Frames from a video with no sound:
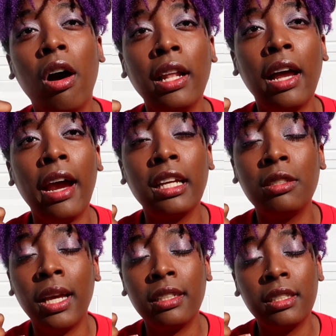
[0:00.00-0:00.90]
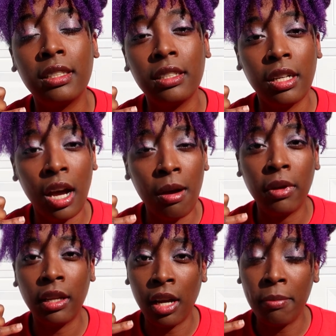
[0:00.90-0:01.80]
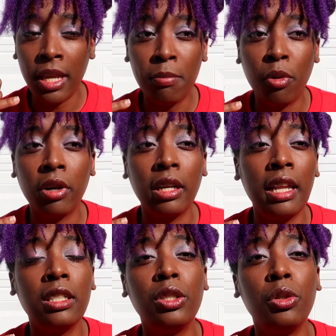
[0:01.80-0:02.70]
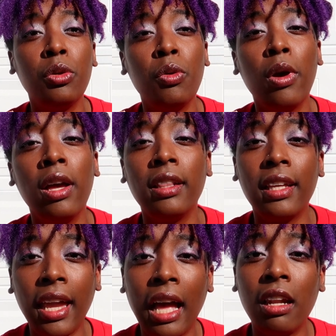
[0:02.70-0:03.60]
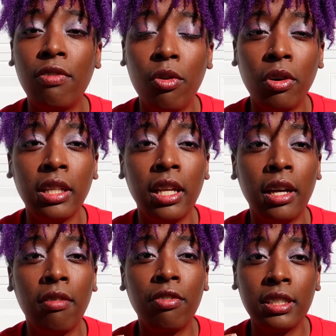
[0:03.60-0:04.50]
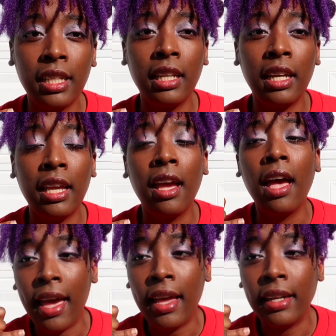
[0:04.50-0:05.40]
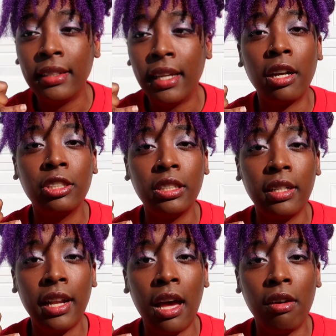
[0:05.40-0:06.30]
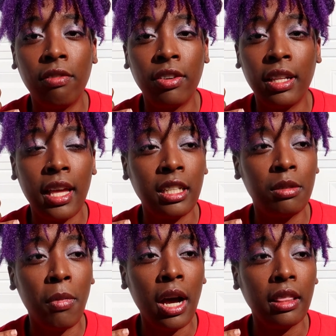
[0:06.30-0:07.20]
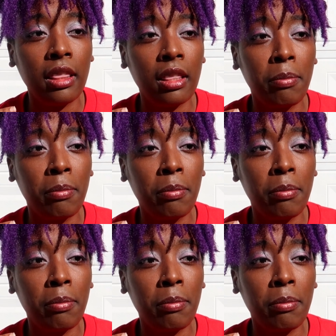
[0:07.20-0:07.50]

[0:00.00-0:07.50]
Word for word: all our Xmaxes come come imported into the California facility and they're shut down for the next month